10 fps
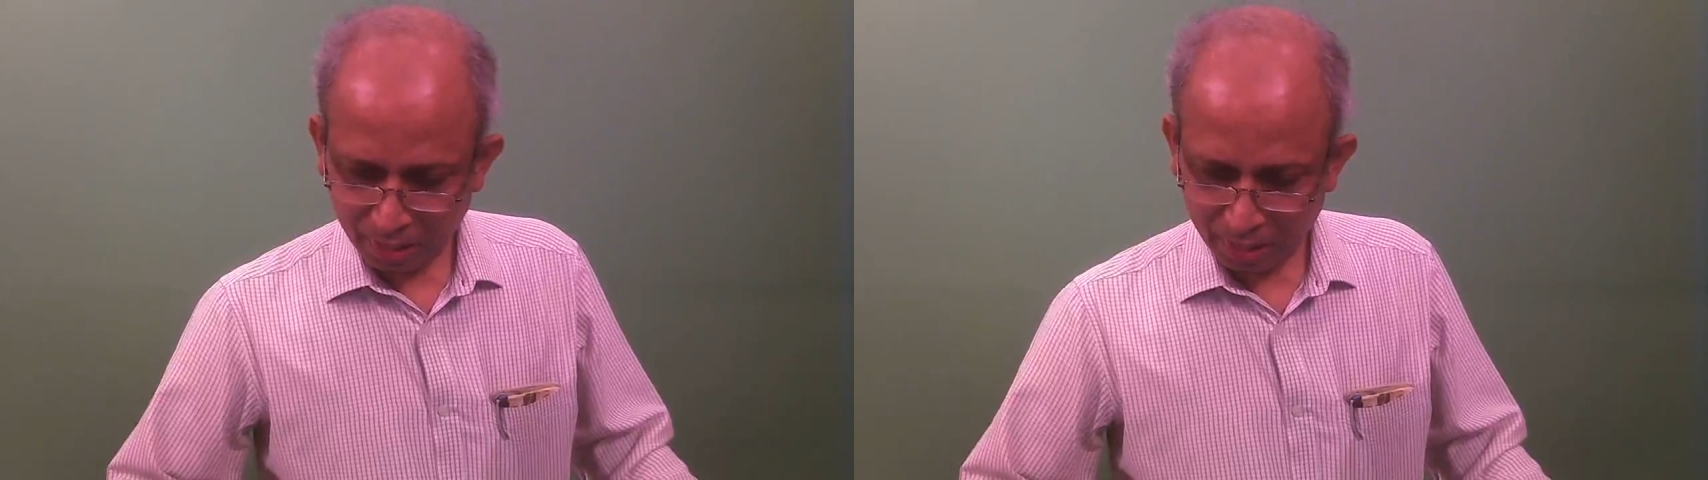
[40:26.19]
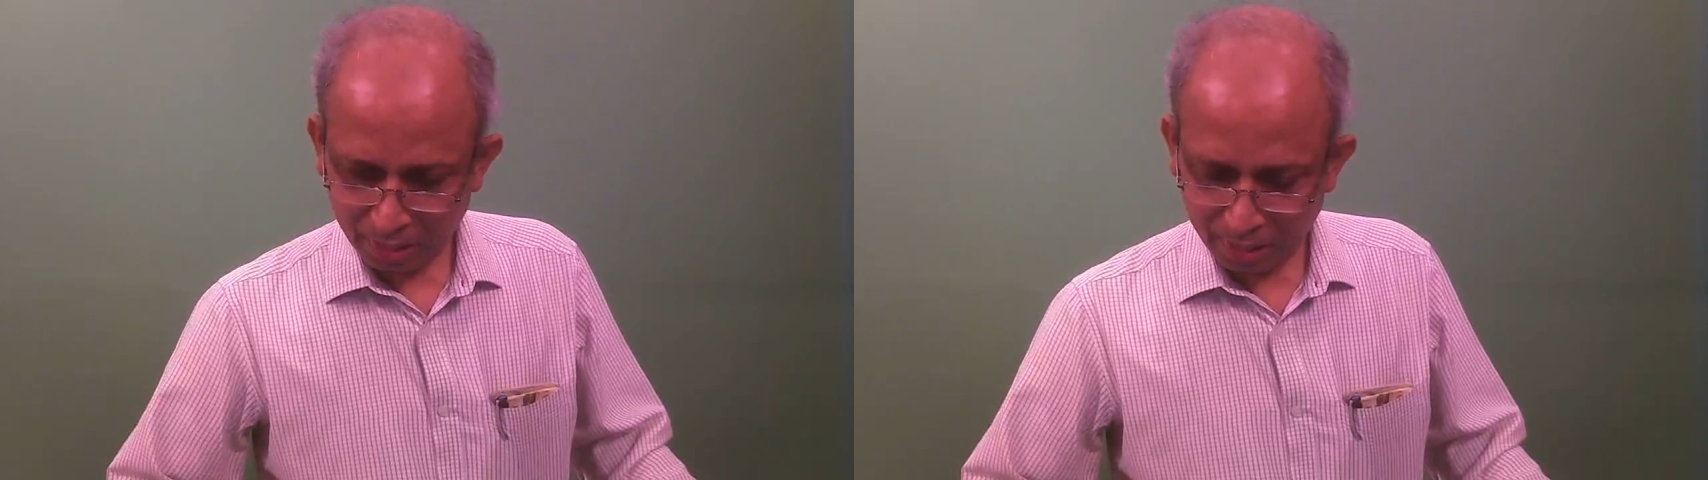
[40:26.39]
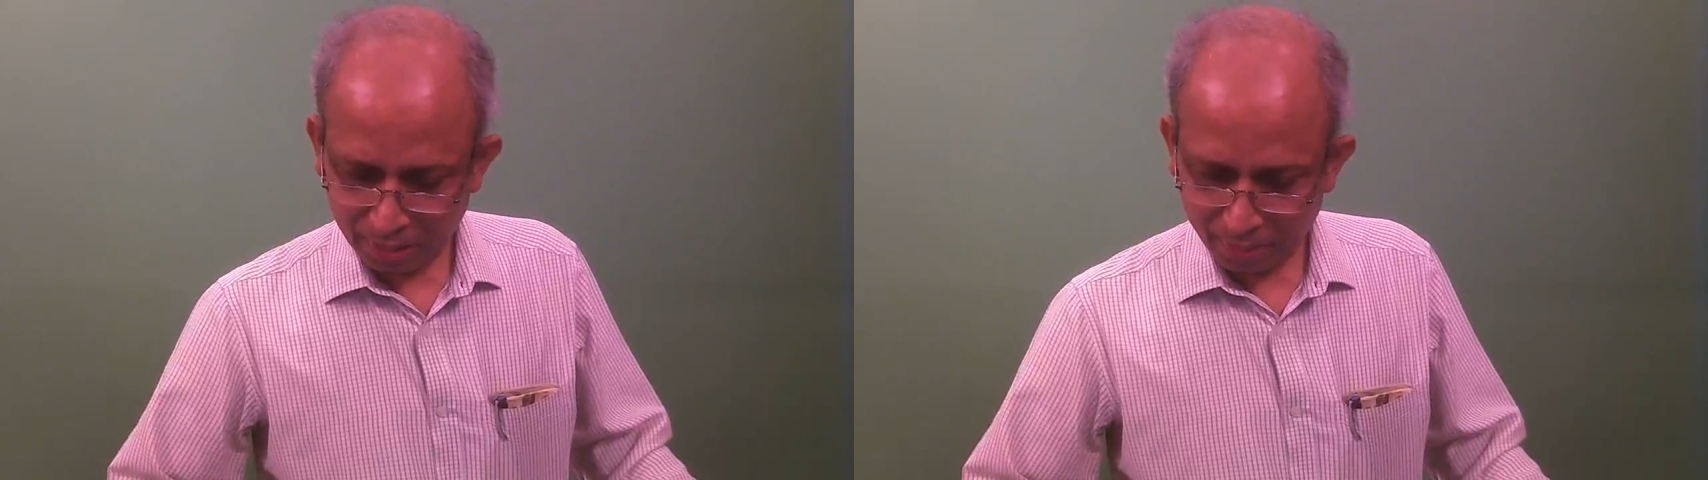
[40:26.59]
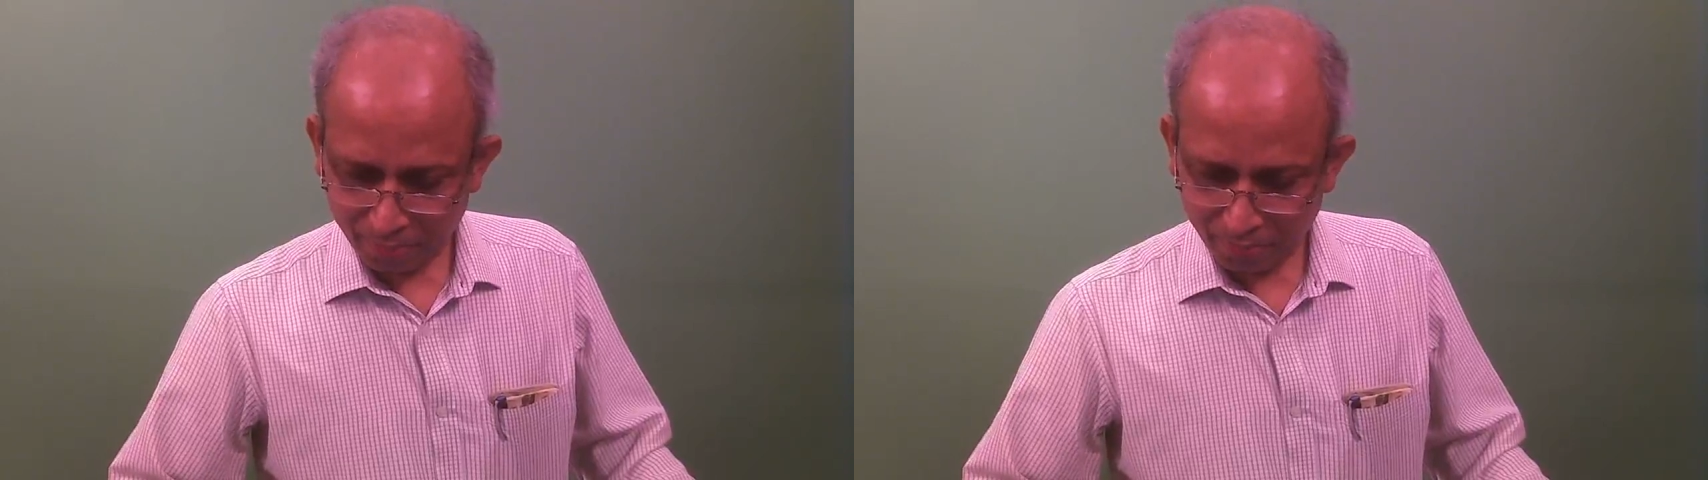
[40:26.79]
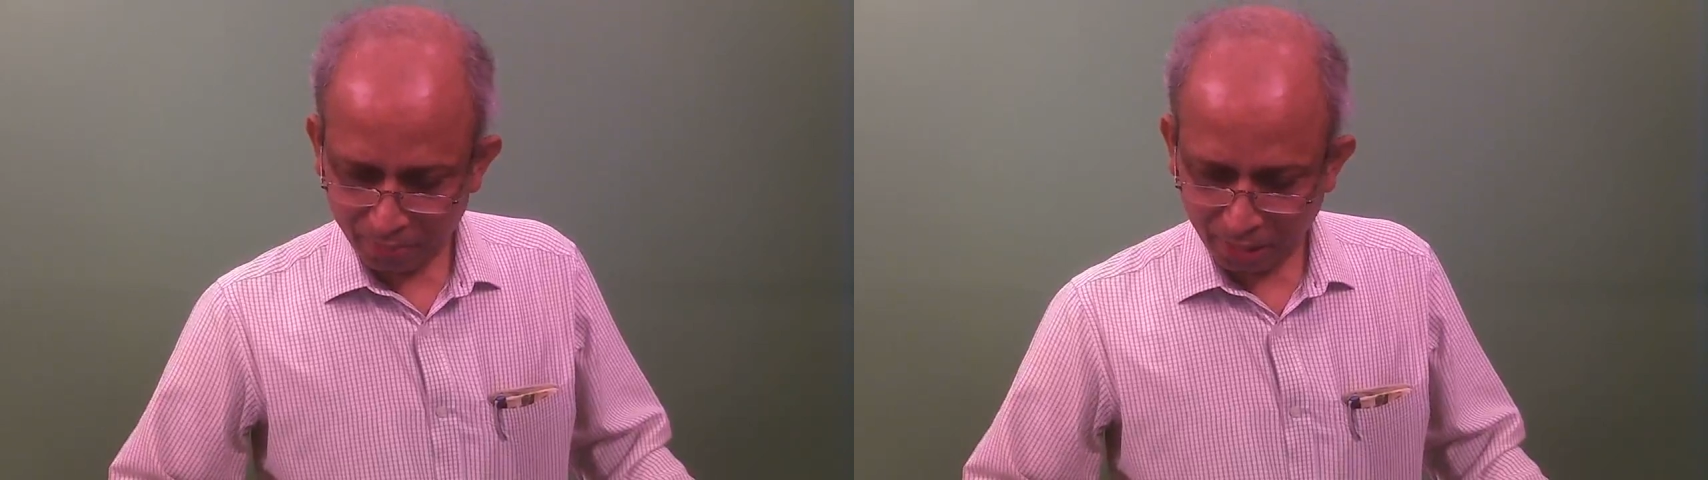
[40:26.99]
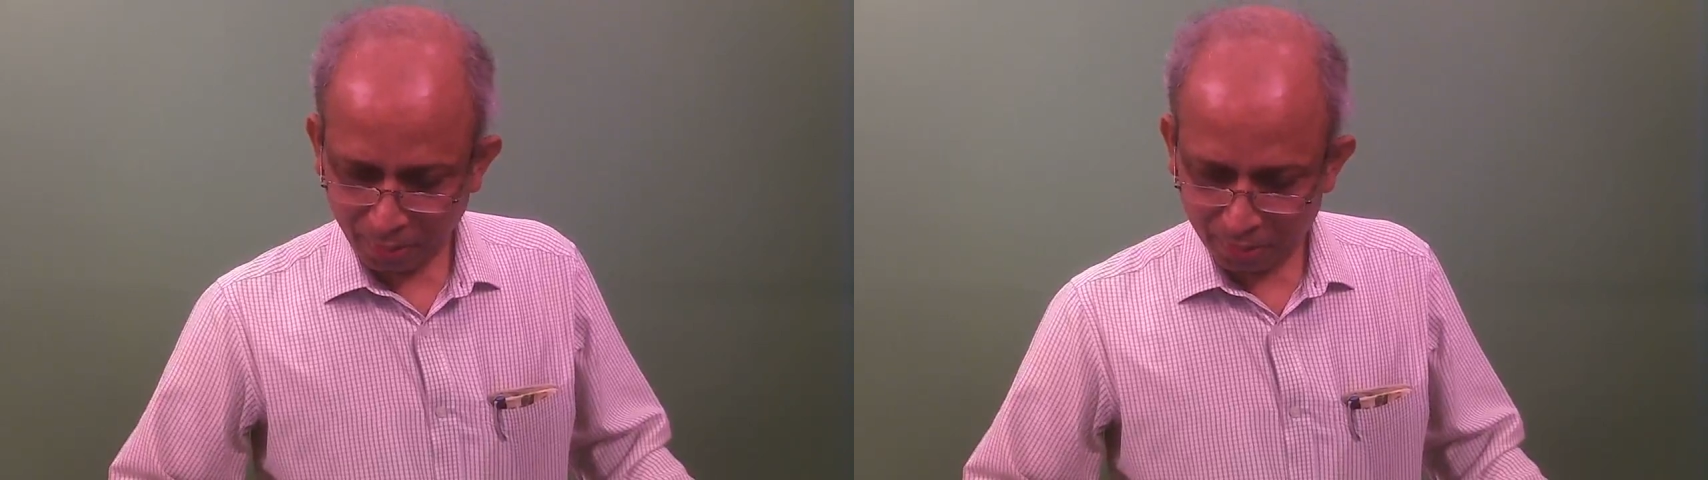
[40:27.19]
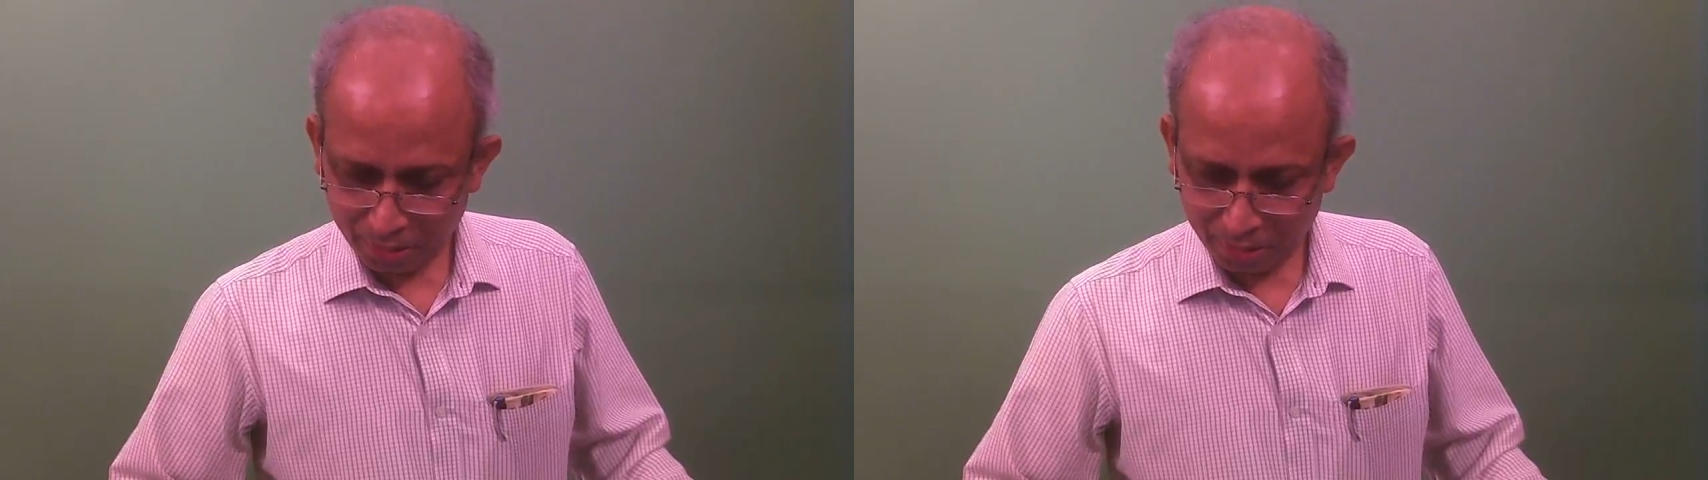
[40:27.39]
I will